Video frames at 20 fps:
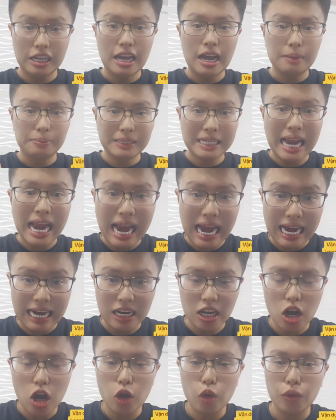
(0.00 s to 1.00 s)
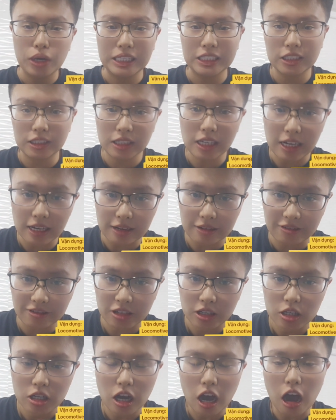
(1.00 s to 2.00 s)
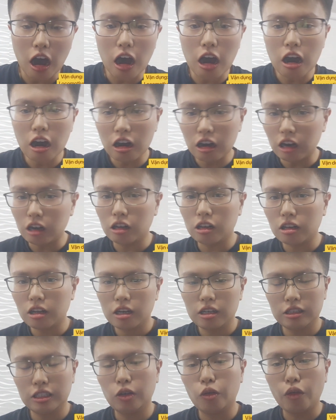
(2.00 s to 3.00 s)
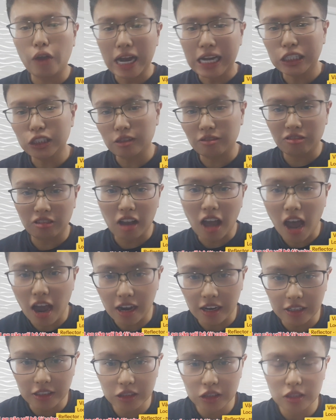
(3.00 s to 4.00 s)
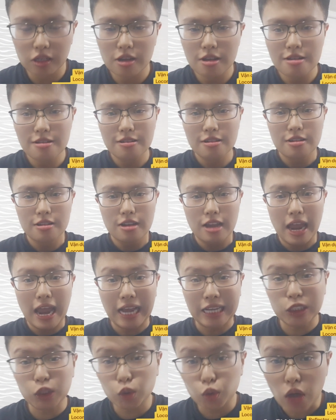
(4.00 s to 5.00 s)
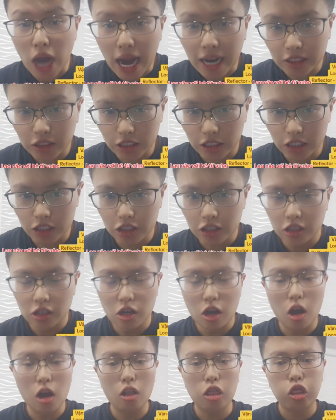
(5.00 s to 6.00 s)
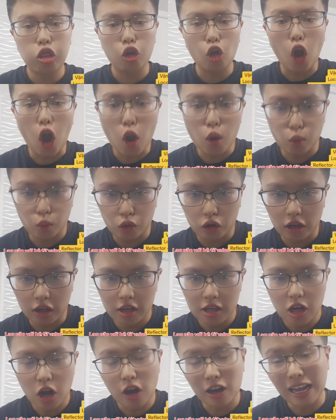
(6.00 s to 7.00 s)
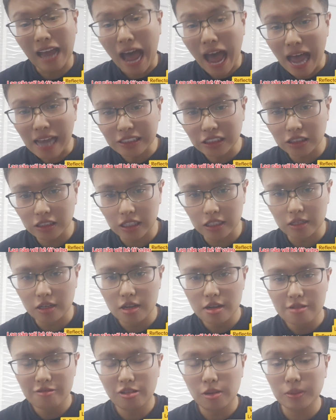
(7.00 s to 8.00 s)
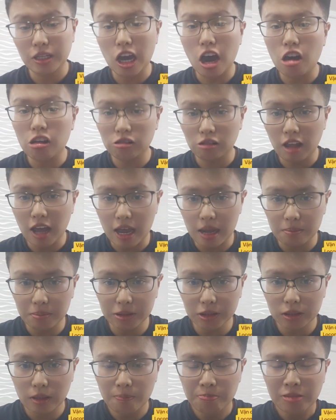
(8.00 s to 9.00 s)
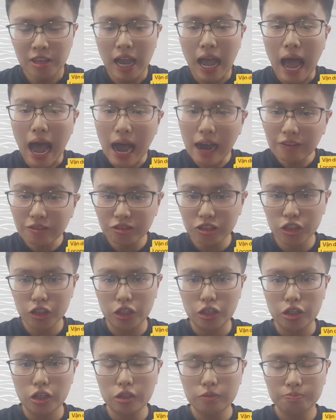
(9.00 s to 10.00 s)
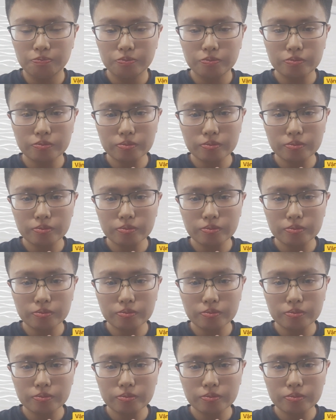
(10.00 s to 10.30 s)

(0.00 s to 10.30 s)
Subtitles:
obtain or receive all the rays of light extracted or thrown or casted from the all lamps. After